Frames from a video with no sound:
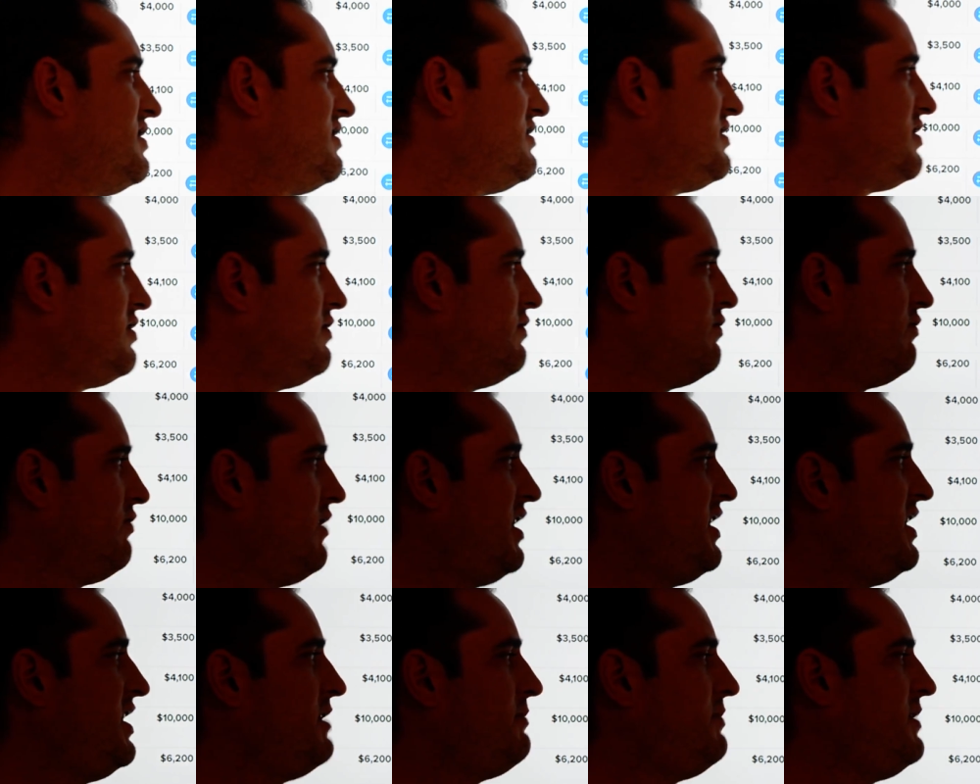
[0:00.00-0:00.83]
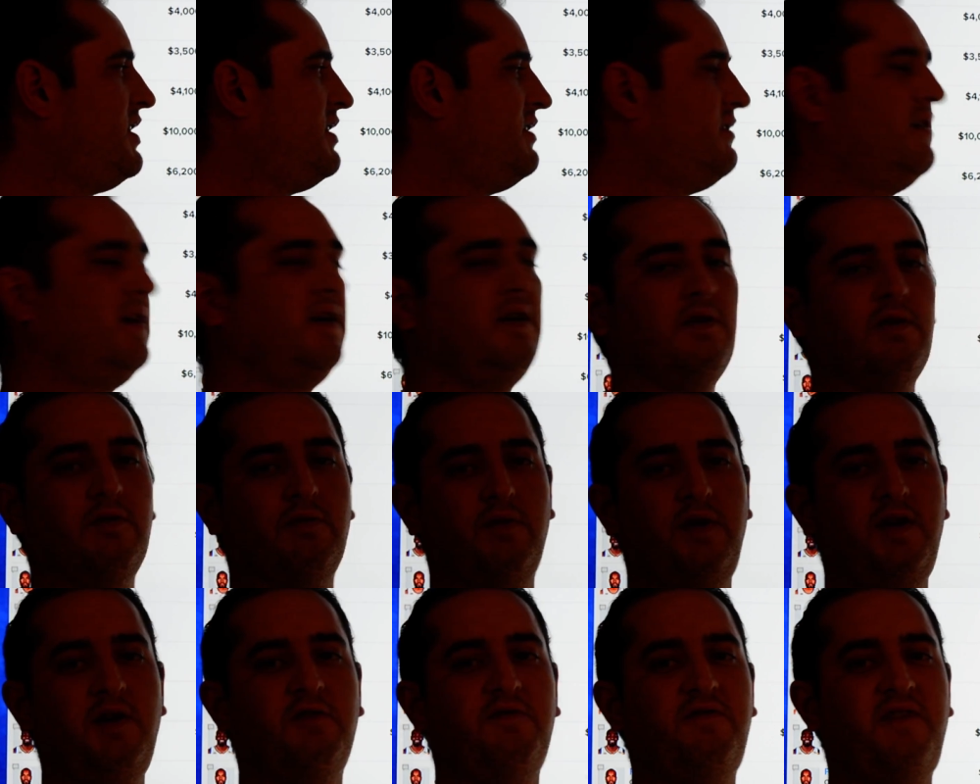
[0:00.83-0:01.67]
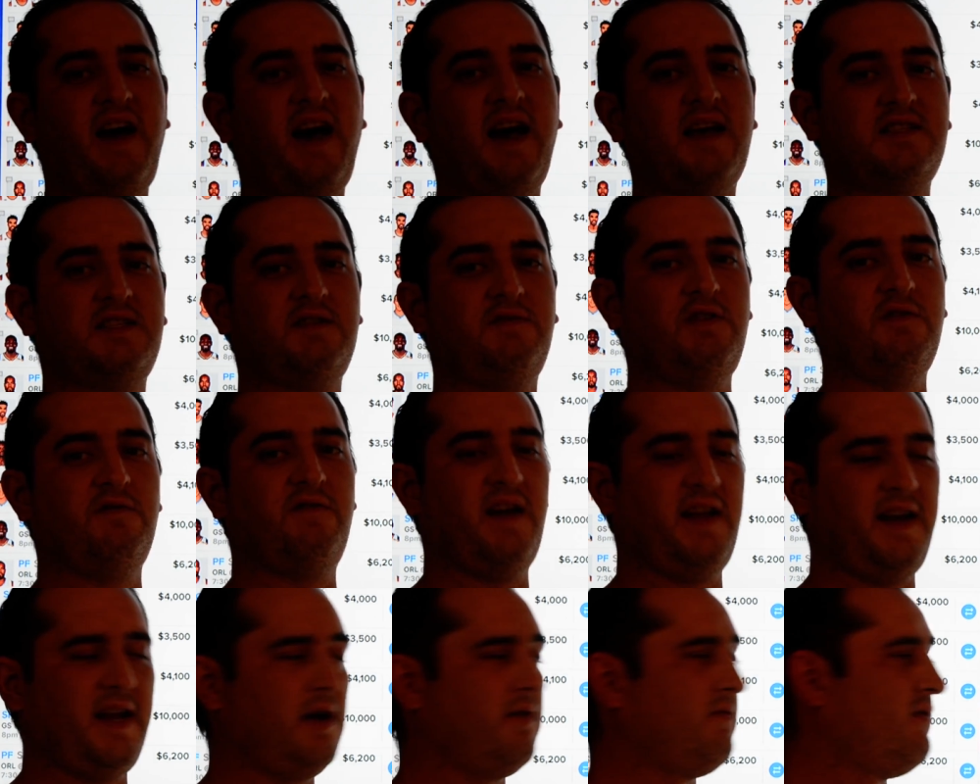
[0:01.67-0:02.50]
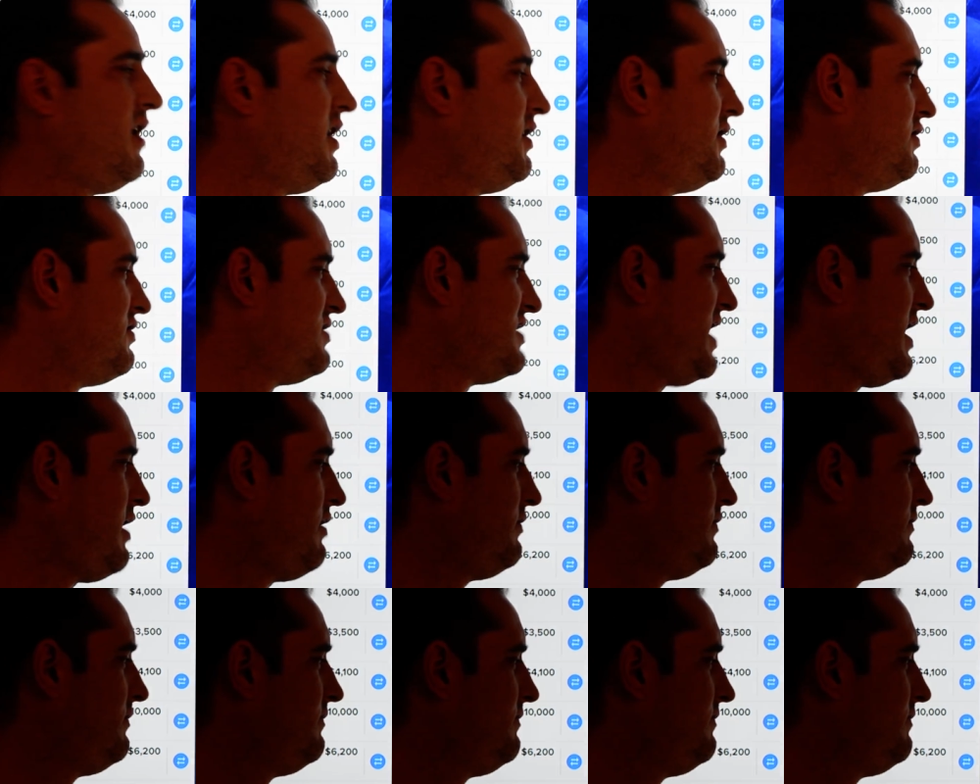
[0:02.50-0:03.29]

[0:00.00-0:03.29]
So run him in real fast if you find out Rondo's out.